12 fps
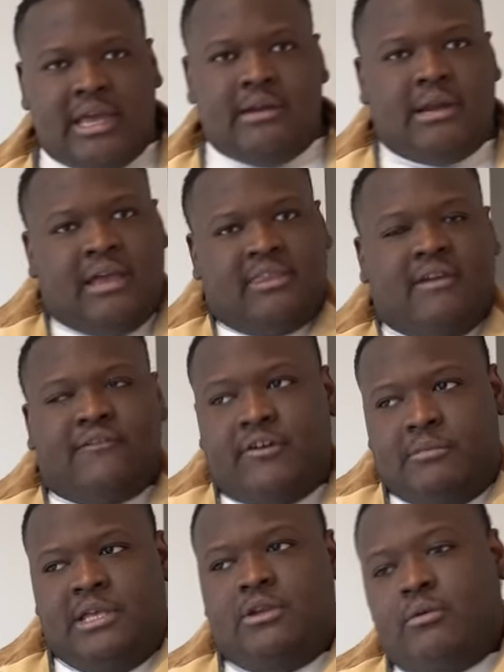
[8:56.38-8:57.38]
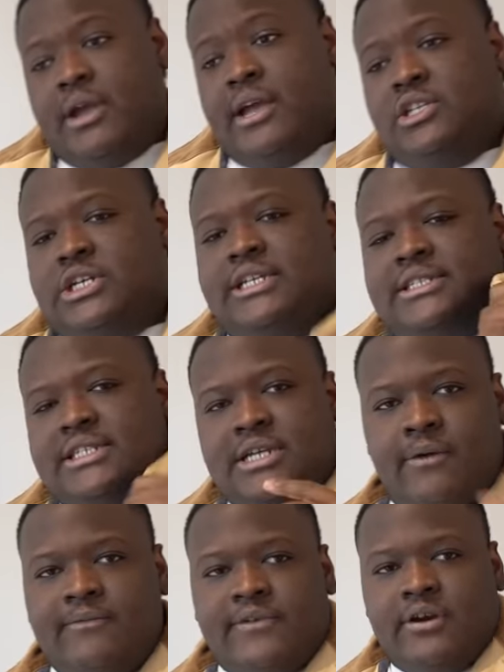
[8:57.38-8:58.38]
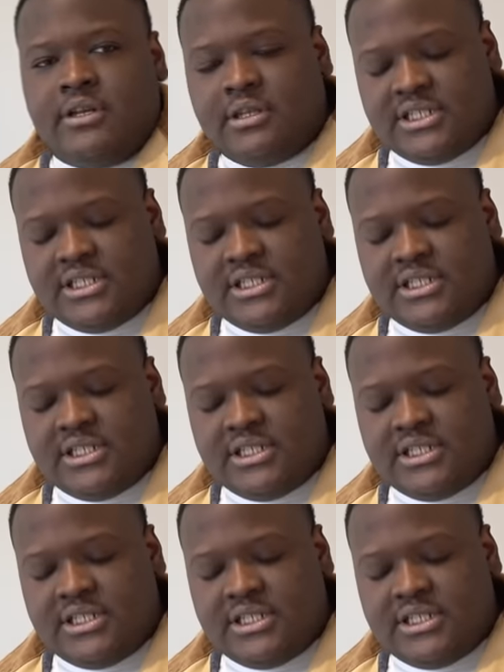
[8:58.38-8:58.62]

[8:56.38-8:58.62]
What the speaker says: And I think for me, the way I dress is comfort.